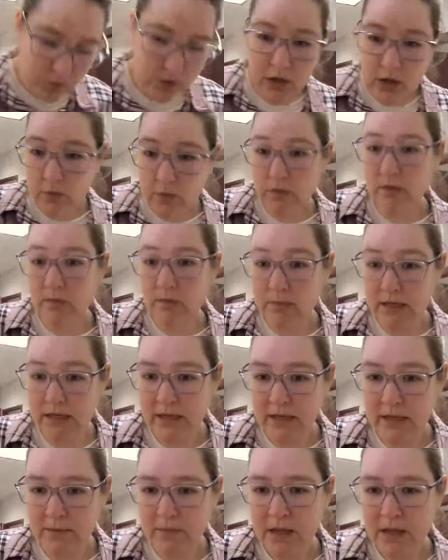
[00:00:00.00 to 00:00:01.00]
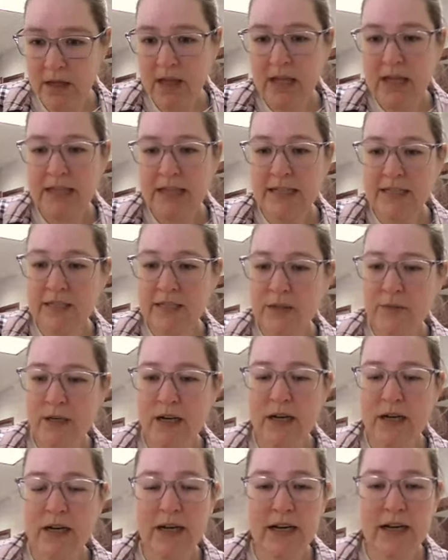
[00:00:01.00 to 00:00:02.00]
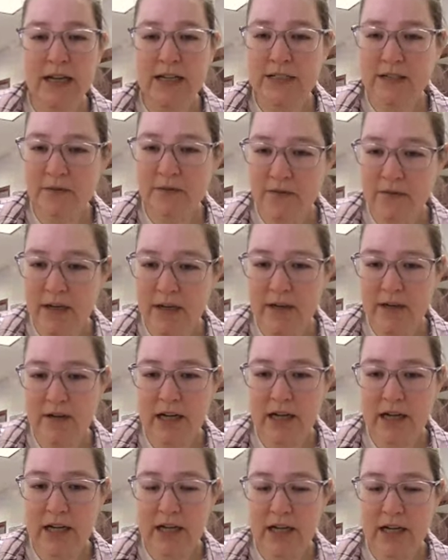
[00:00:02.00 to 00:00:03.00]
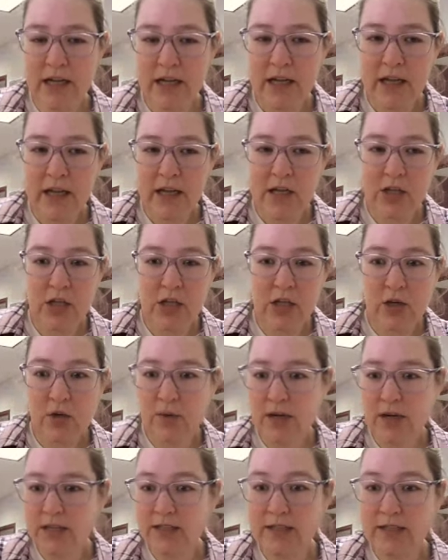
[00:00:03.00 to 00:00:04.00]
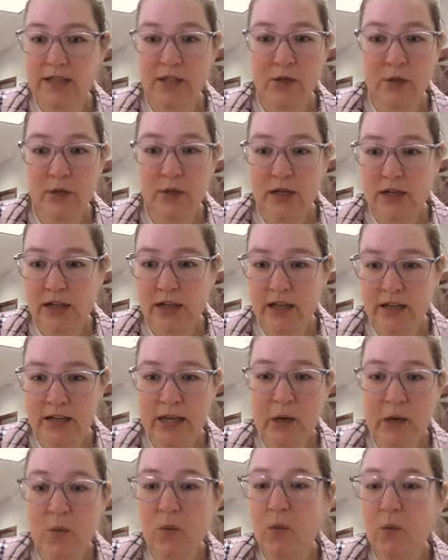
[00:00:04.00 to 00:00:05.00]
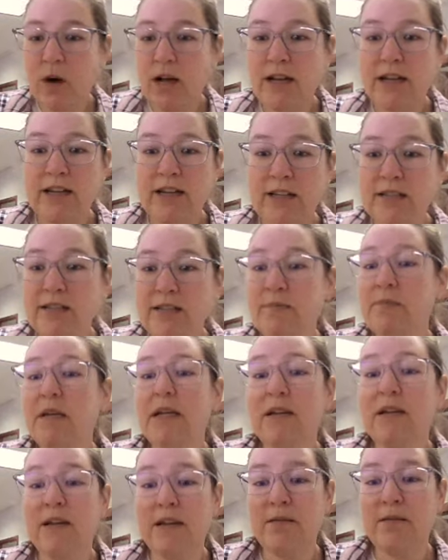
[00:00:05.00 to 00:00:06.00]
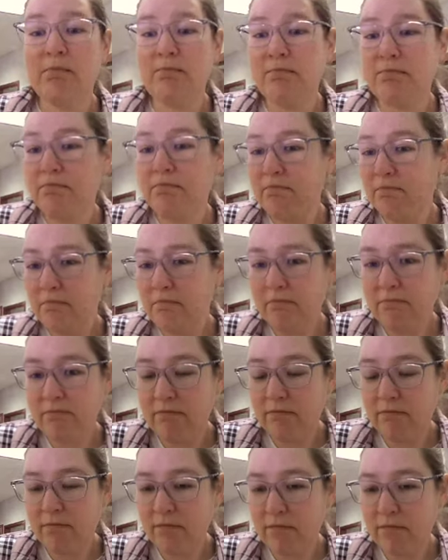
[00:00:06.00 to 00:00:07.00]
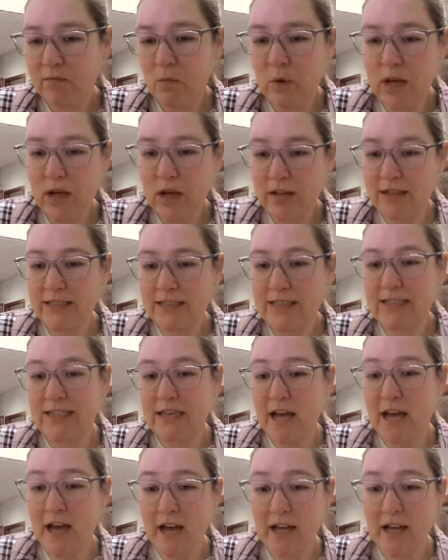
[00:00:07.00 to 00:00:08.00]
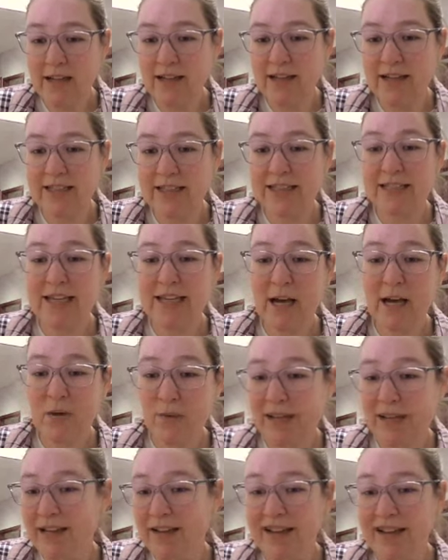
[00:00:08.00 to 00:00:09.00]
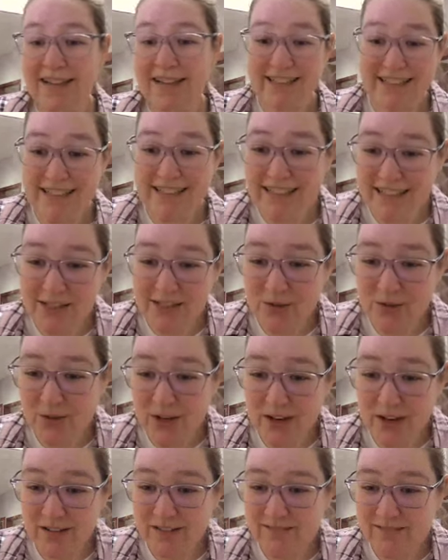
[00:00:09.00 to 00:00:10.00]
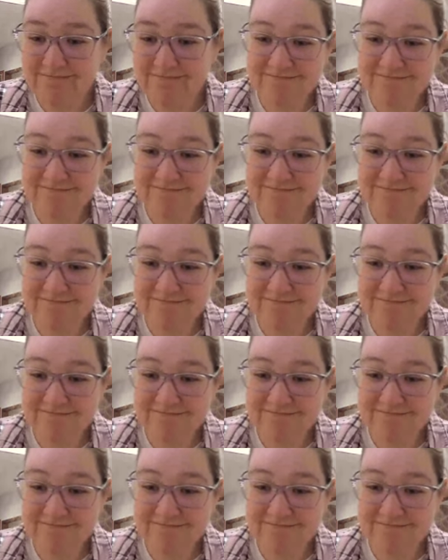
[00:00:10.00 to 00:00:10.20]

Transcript: we'll go with medium. This is where it's very nuanced and tricky. Like, what is medium? Well, it's not weak and it's not strong.